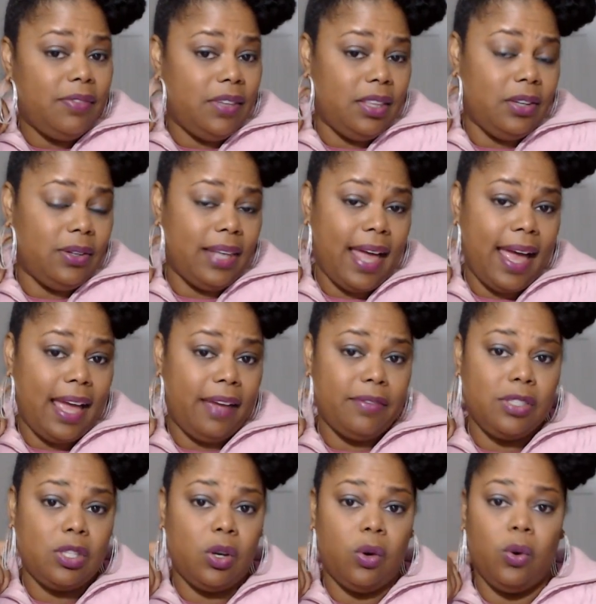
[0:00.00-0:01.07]
in their lives.
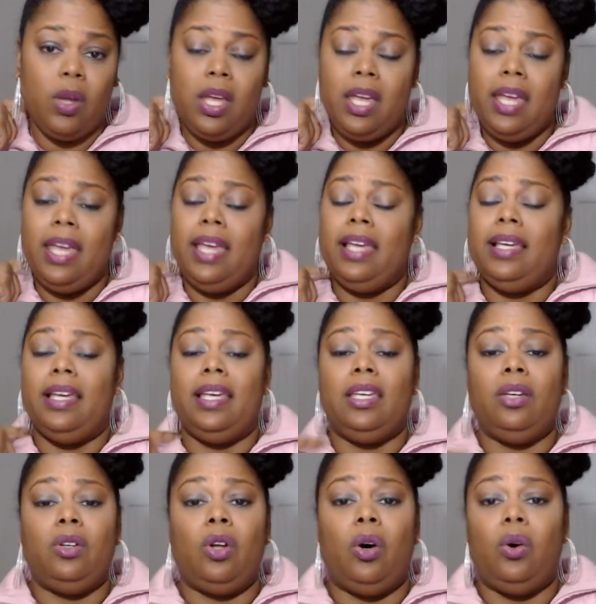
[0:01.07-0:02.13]
So,
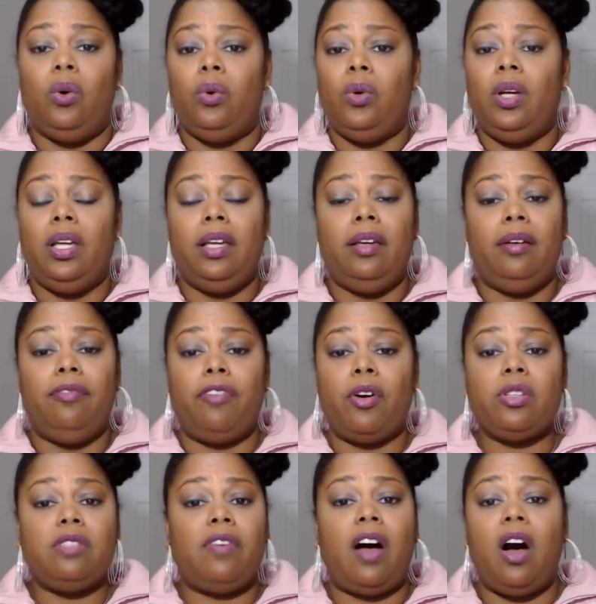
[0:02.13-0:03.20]
you know,
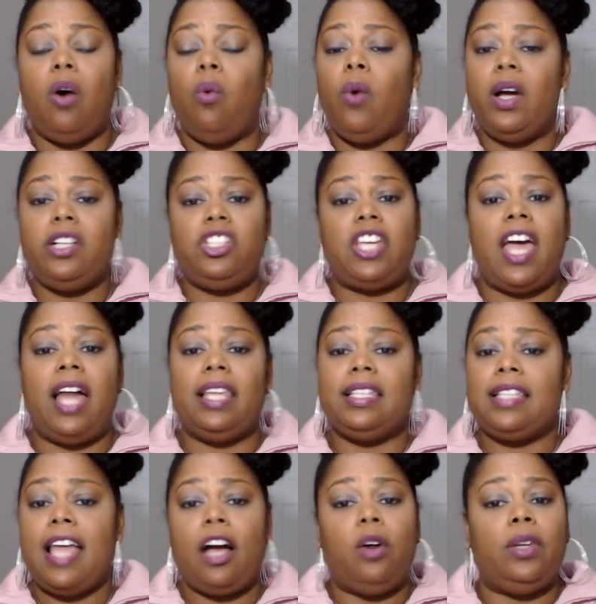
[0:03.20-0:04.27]
first of all, one child is
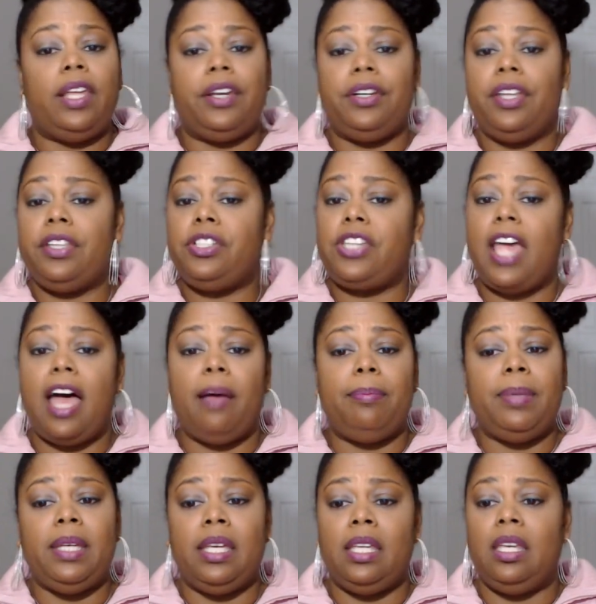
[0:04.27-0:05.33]
not going to let another child
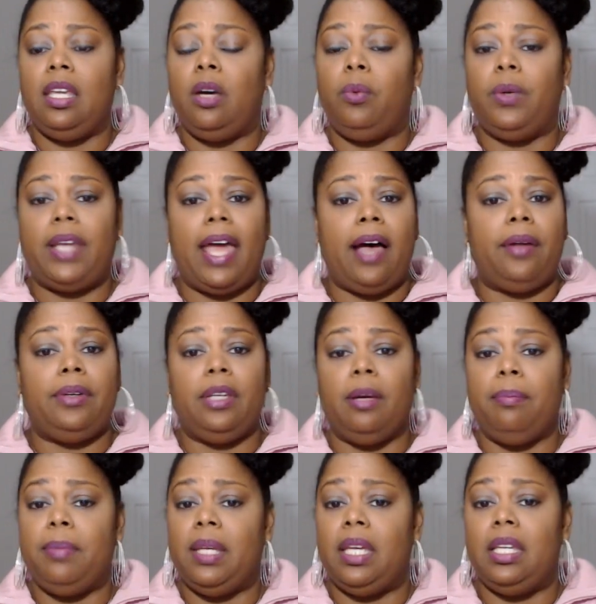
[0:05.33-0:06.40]
be in there without them
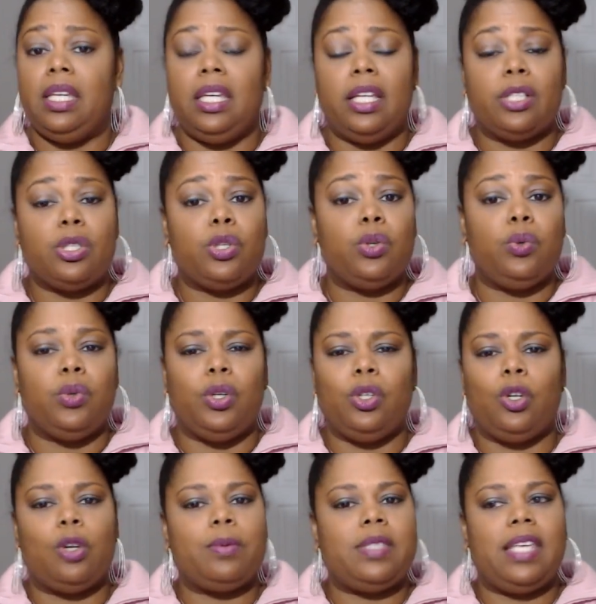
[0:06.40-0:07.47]
being in there too. You know
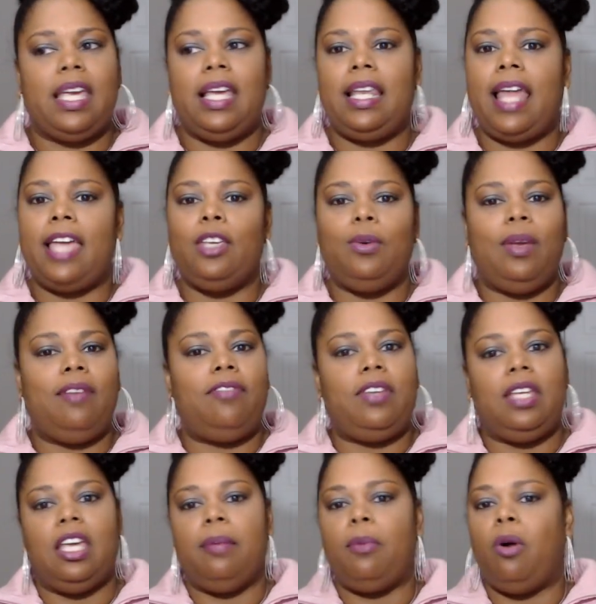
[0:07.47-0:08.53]
what I'm saying? Like, you ain't finna
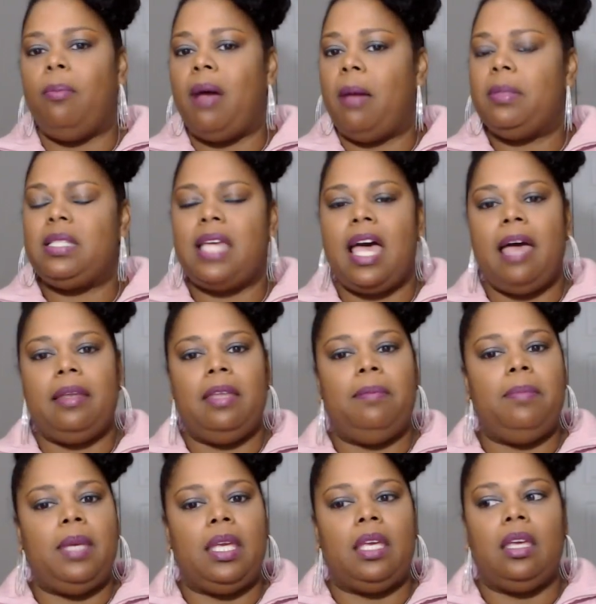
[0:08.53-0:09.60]
get more mommy time than
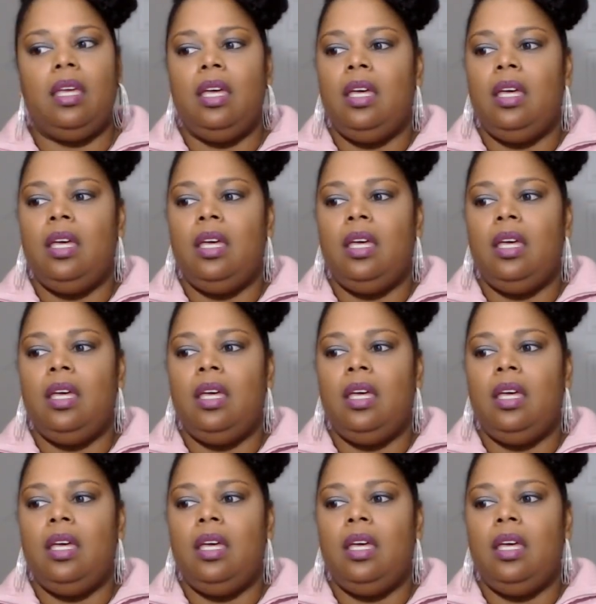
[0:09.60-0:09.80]
me.